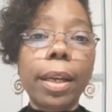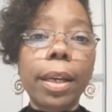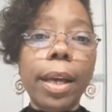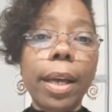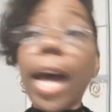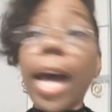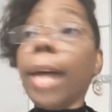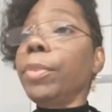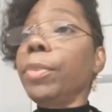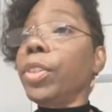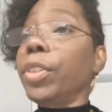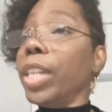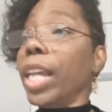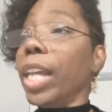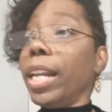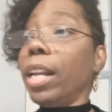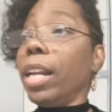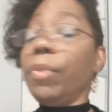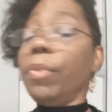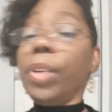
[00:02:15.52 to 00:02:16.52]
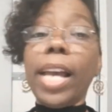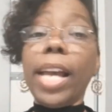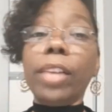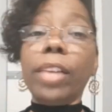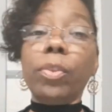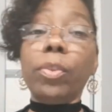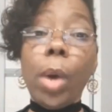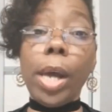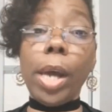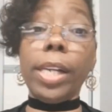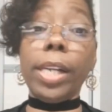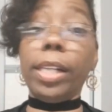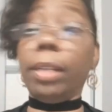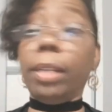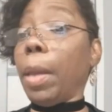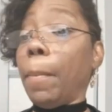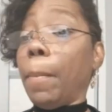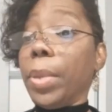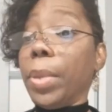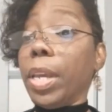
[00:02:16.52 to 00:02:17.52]
I'm saying every last one of them
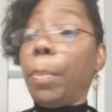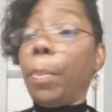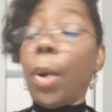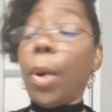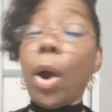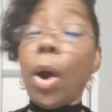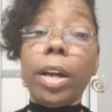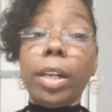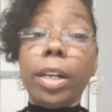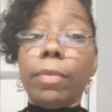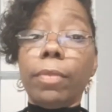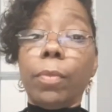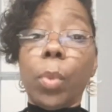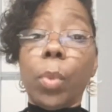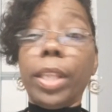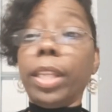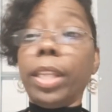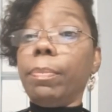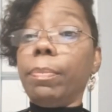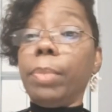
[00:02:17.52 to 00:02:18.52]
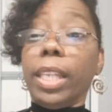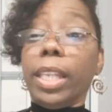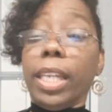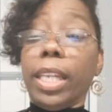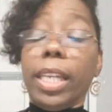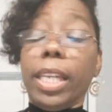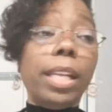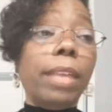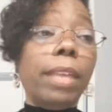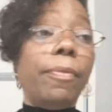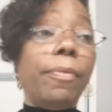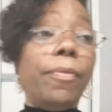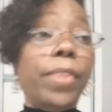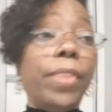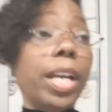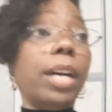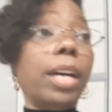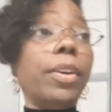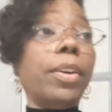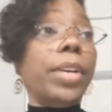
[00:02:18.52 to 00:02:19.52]
can be a part of, whether it be the
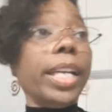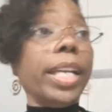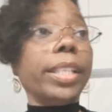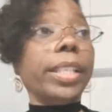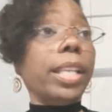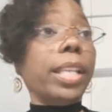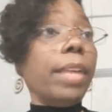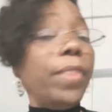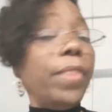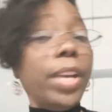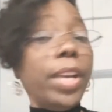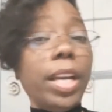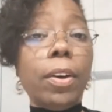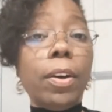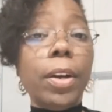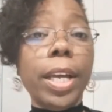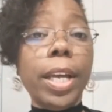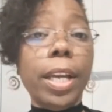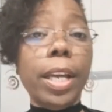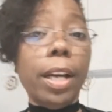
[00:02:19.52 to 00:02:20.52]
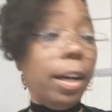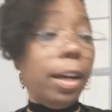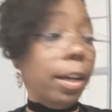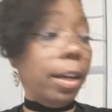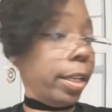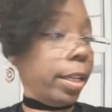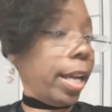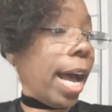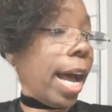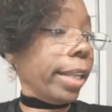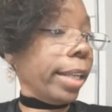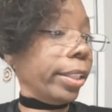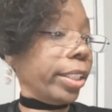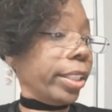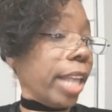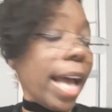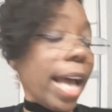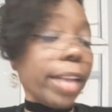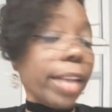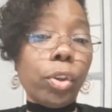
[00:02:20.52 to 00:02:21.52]
NFL, XFL, college,
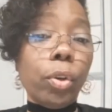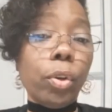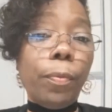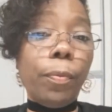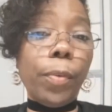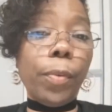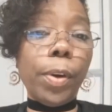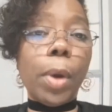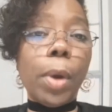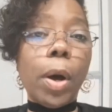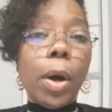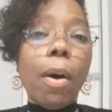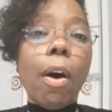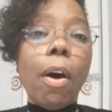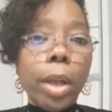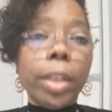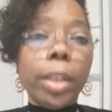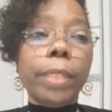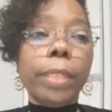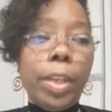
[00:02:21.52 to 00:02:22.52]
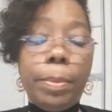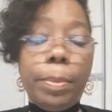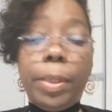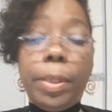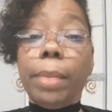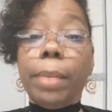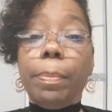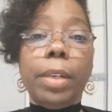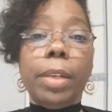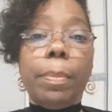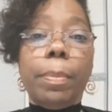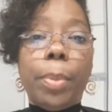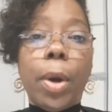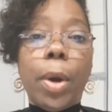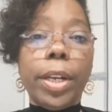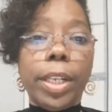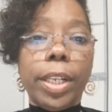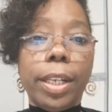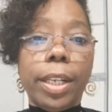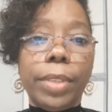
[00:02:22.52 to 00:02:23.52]
high school football, all of them can be a
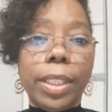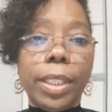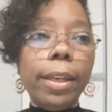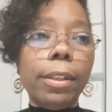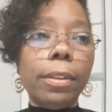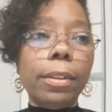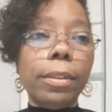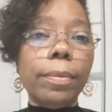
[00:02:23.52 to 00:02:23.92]
part of it.